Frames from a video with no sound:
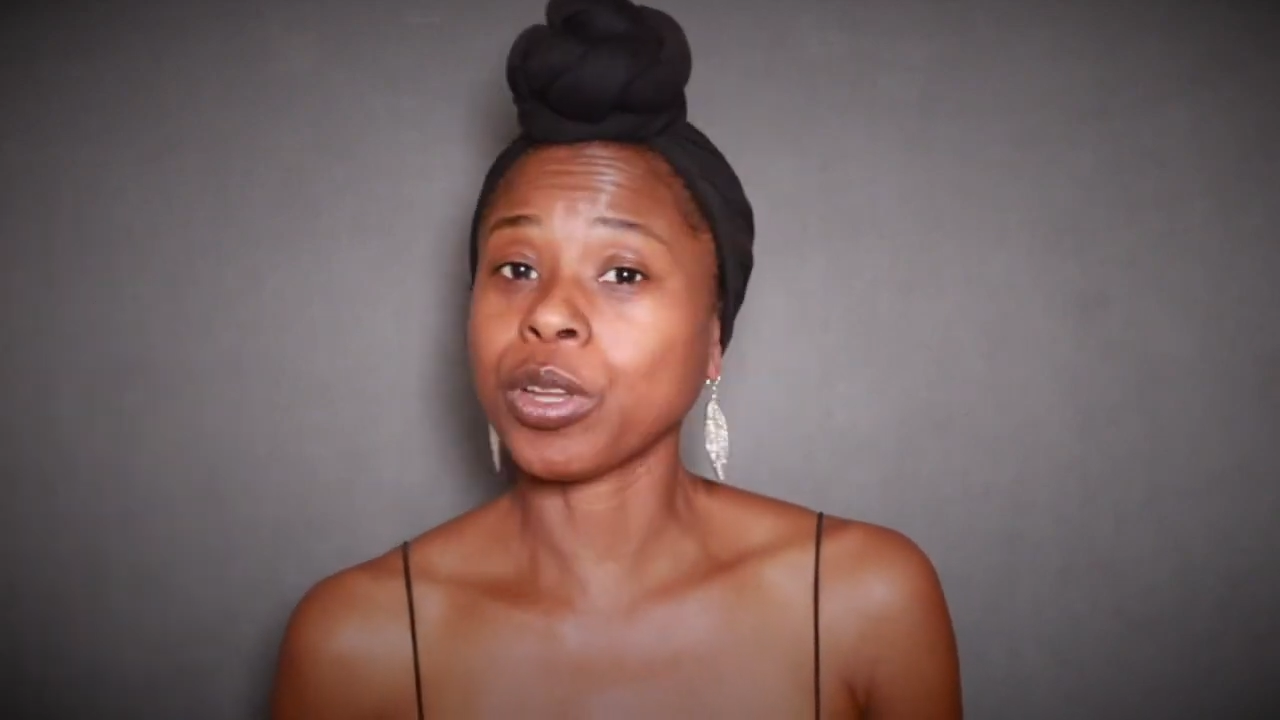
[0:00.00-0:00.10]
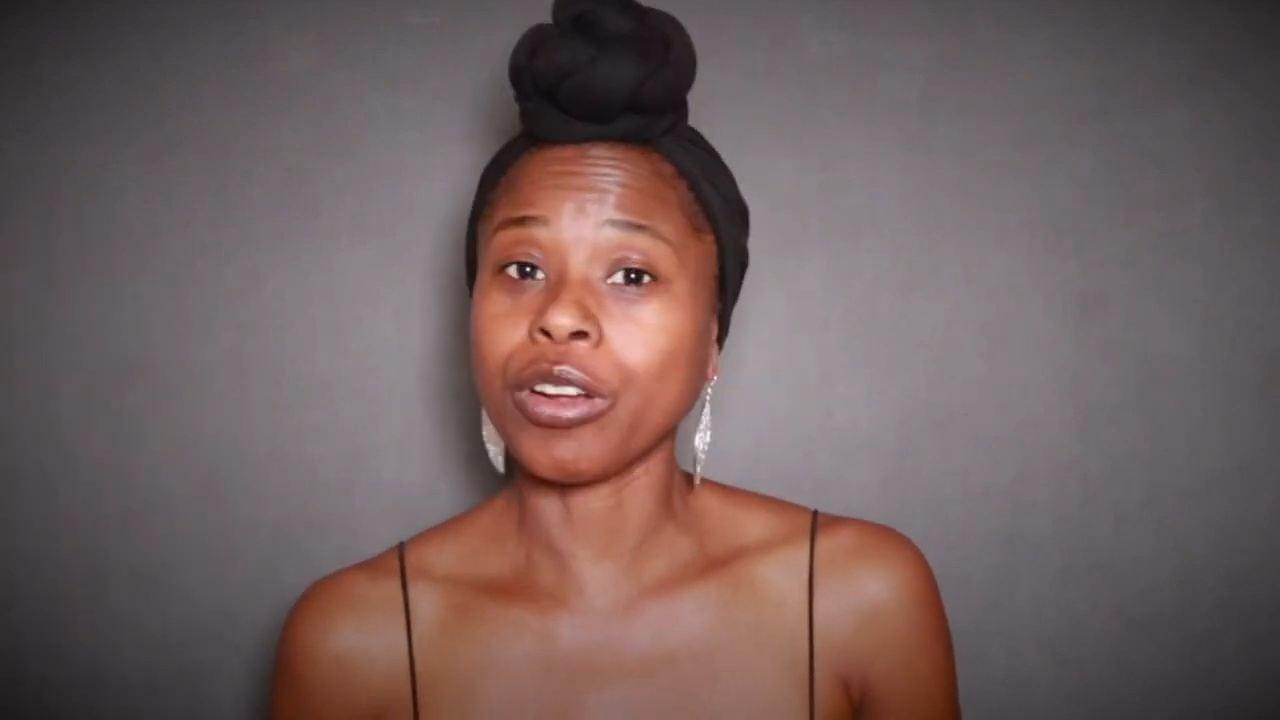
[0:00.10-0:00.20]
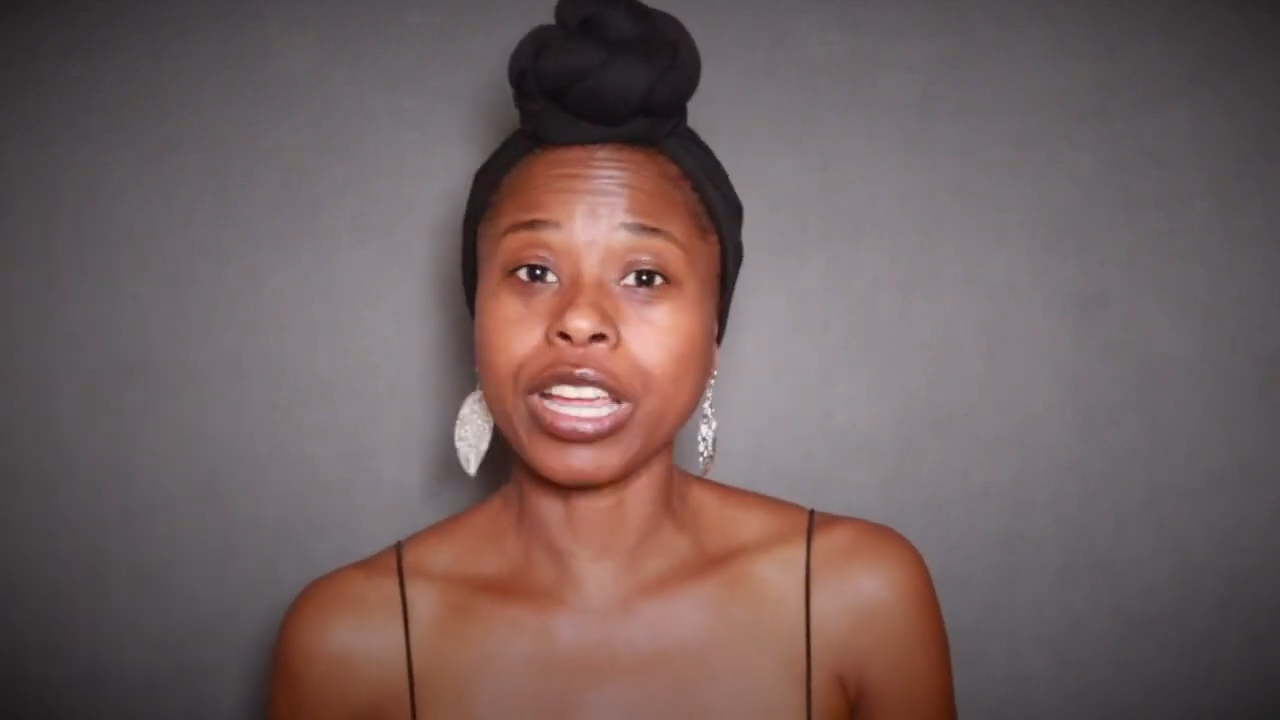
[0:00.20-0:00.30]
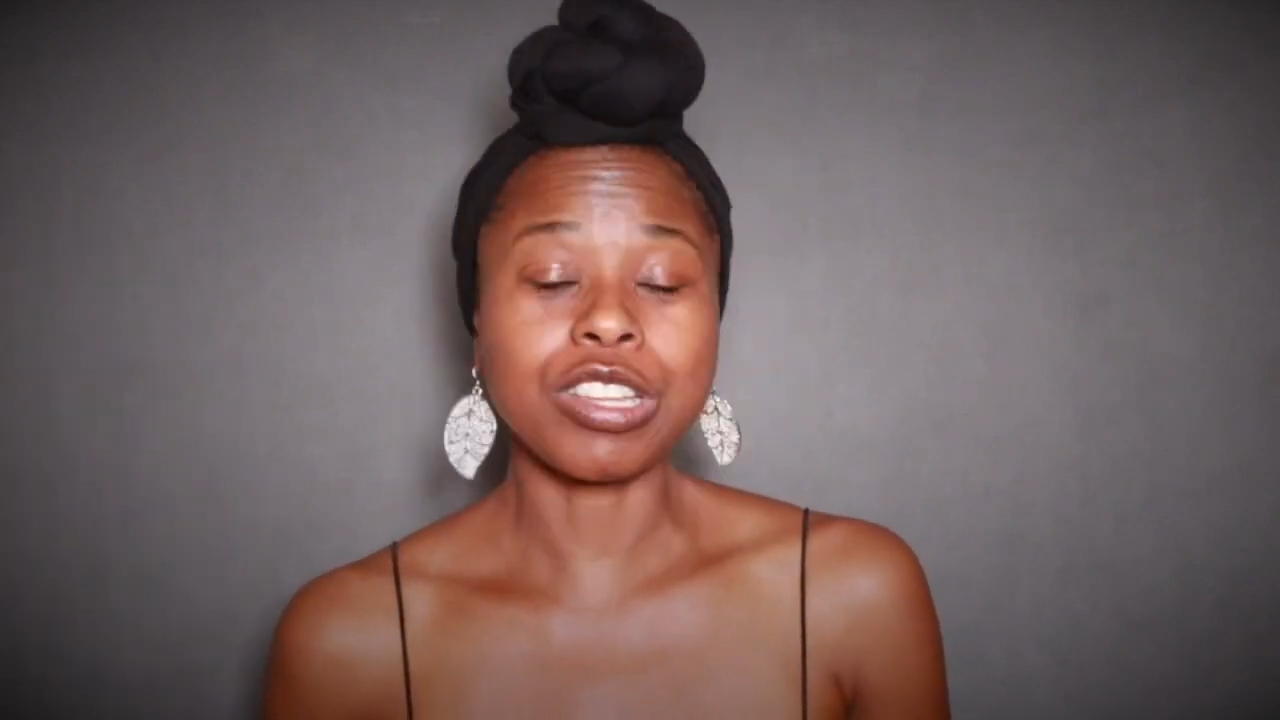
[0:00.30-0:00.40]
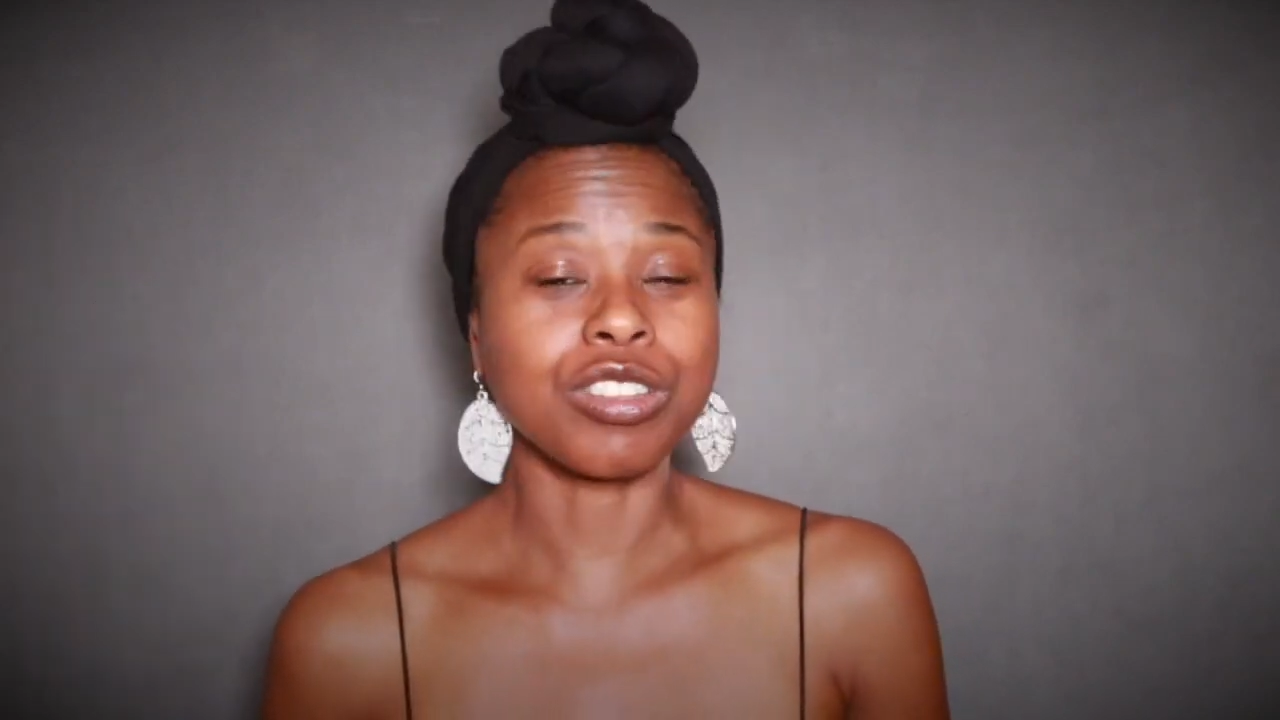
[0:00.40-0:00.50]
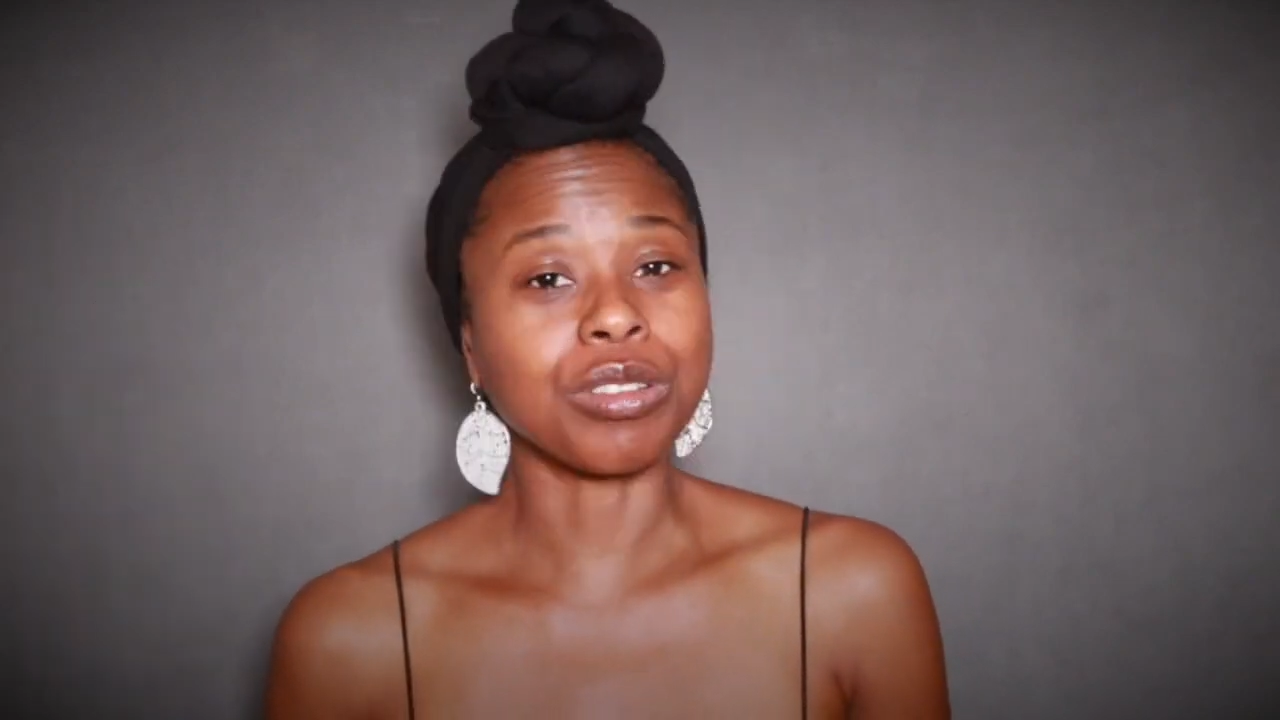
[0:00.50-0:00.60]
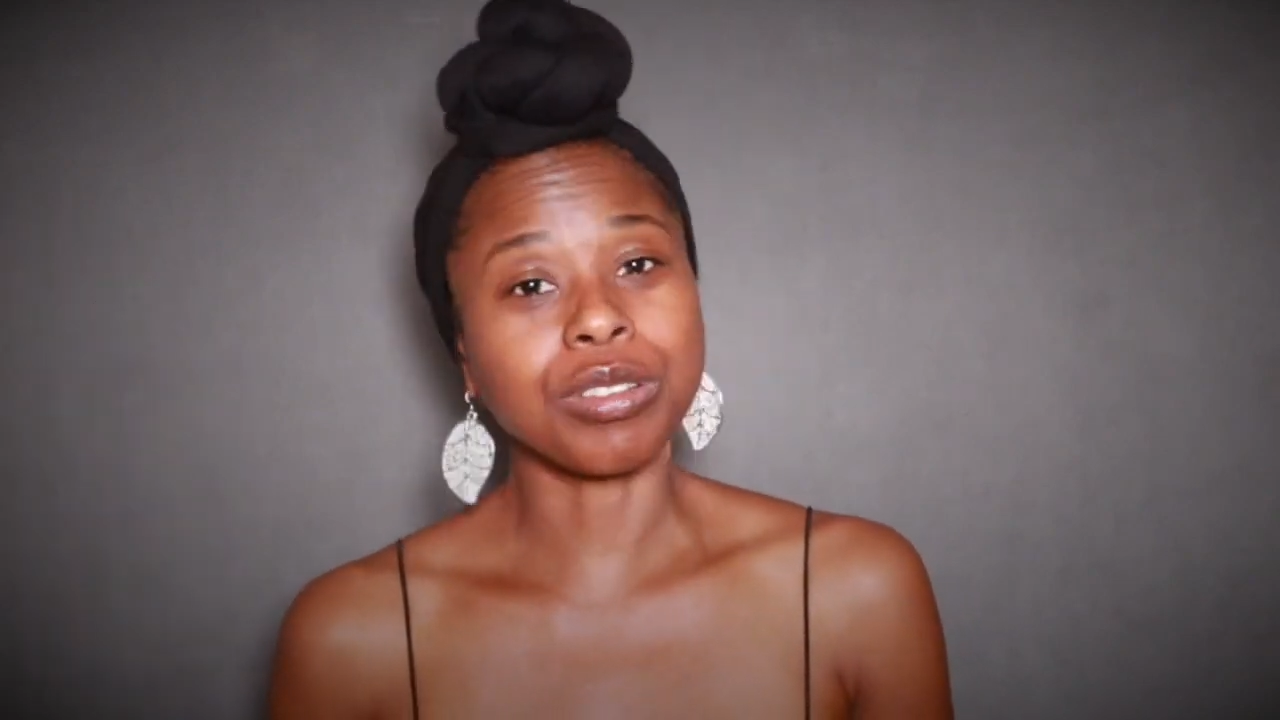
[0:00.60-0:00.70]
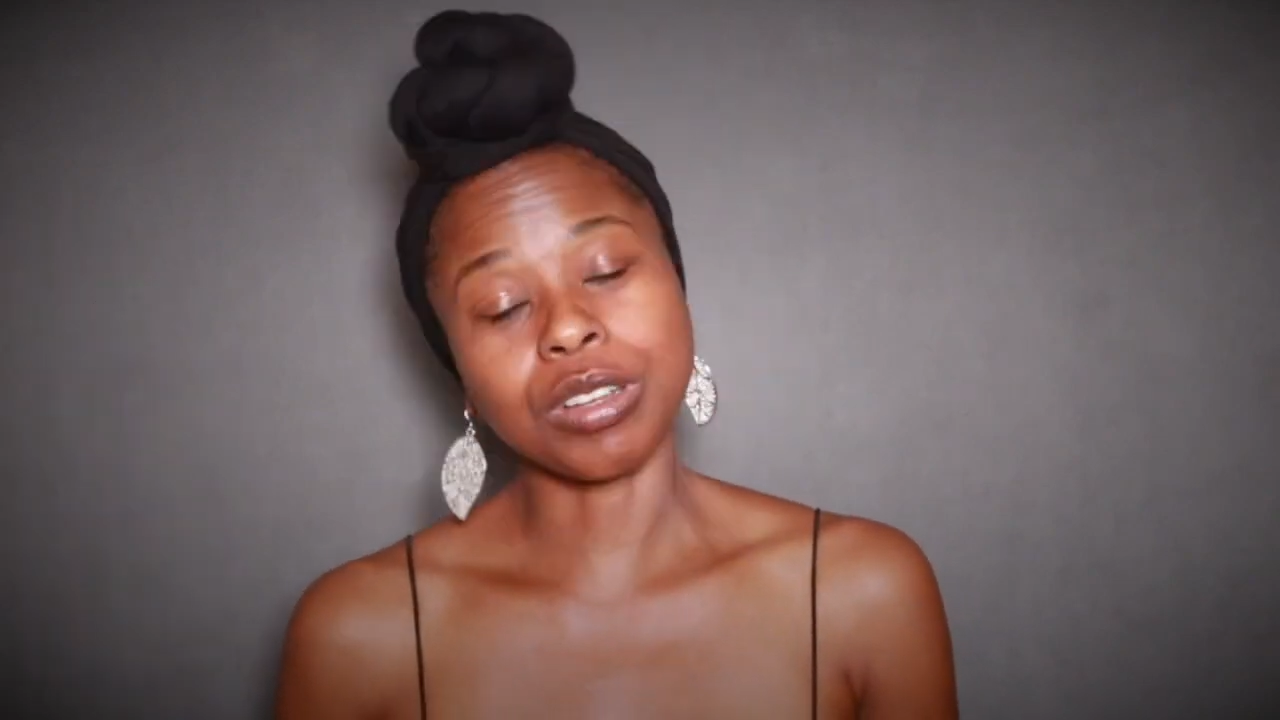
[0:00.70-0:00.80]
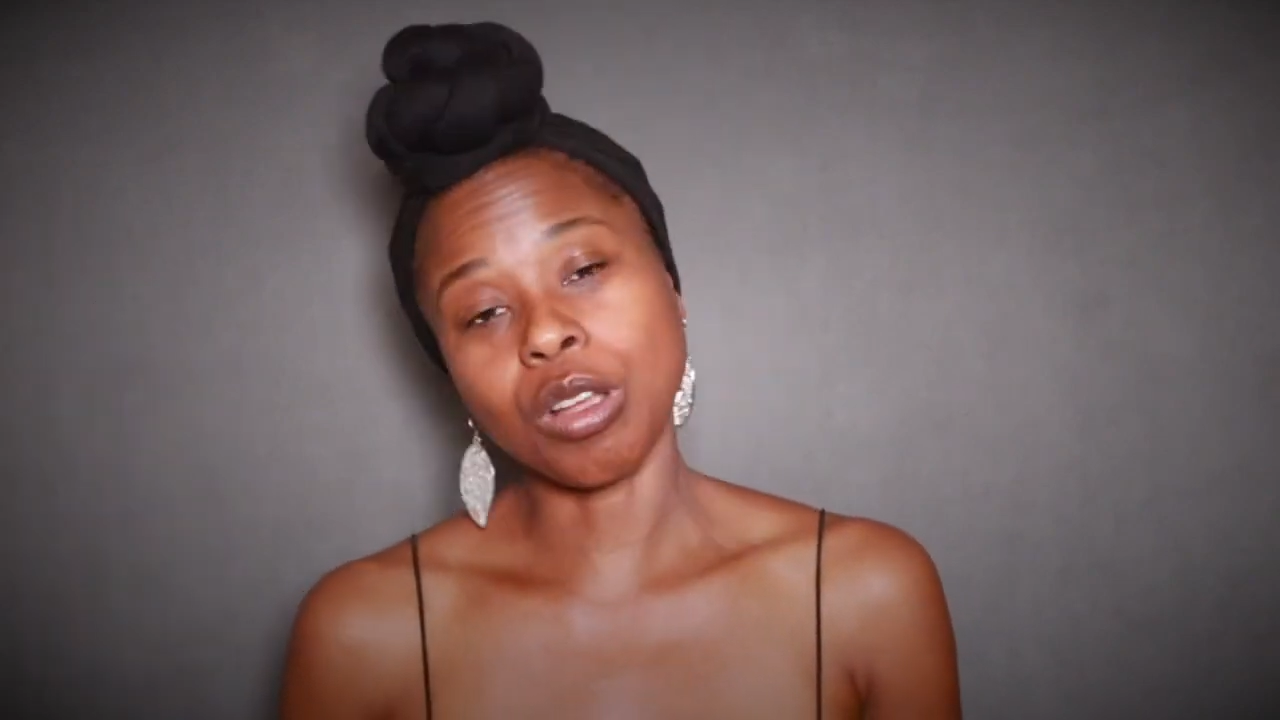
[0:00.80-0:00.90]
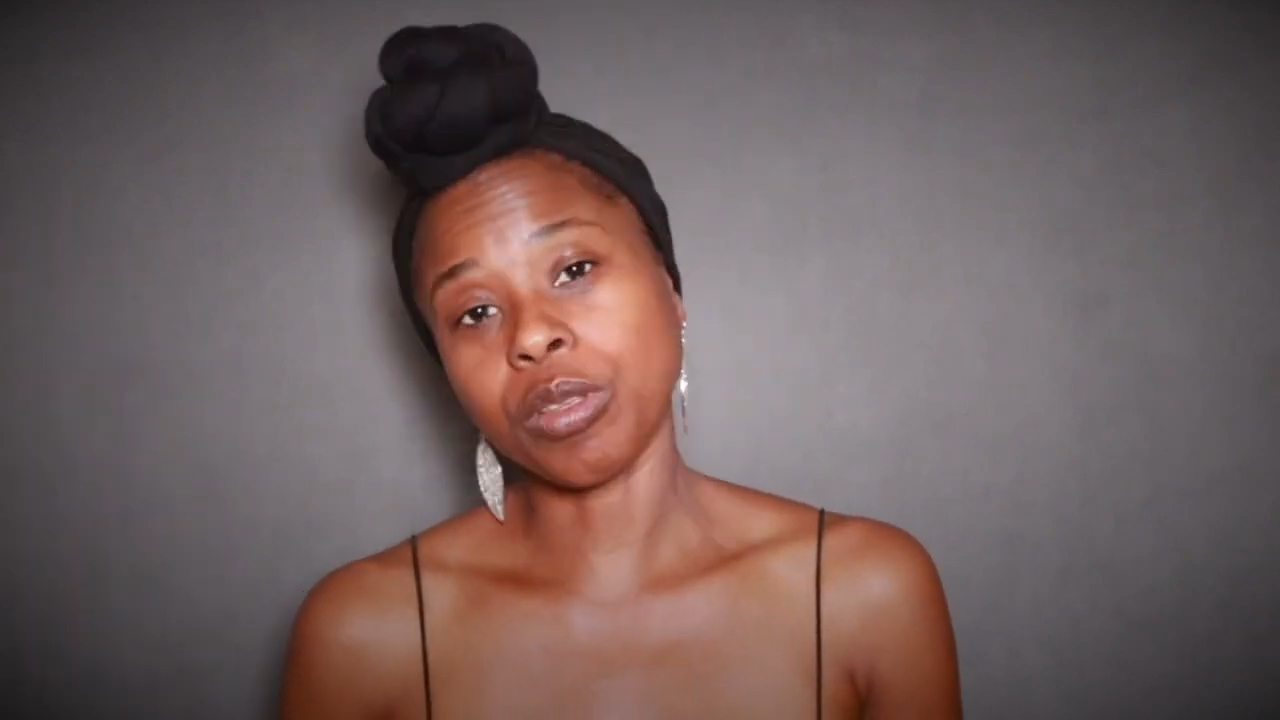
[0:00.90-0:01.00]
your age
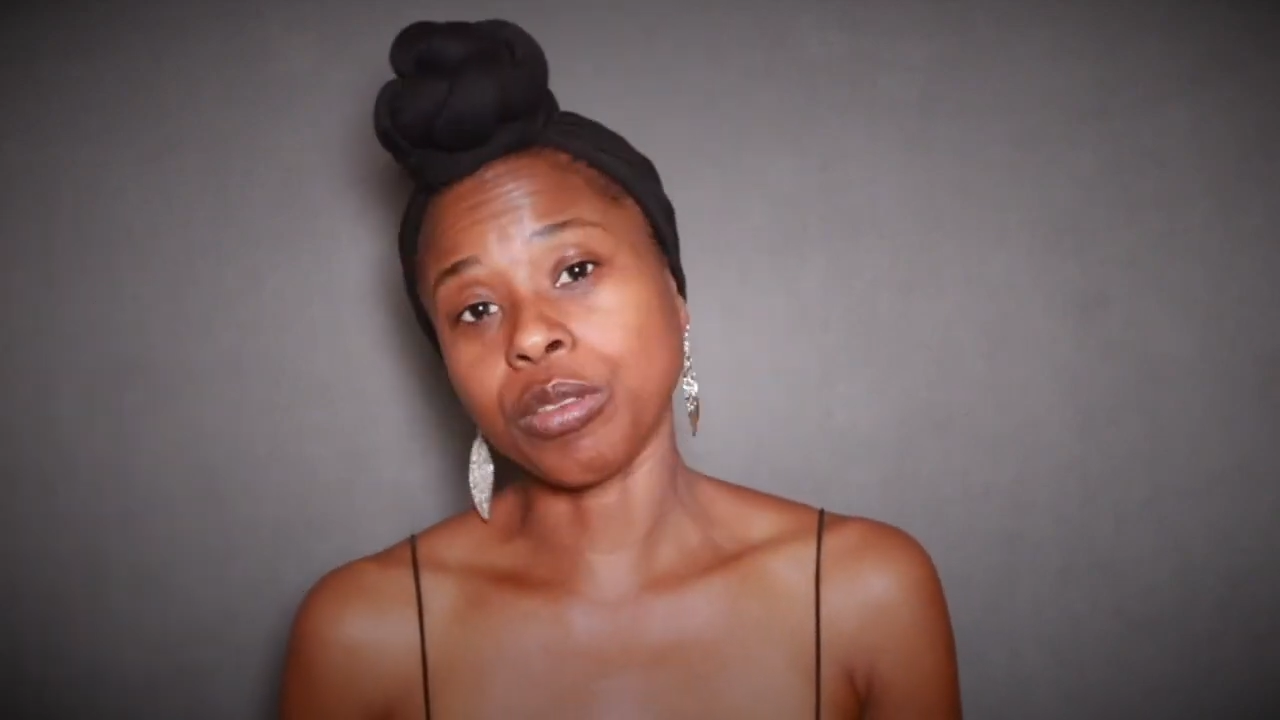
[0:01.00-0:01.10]
going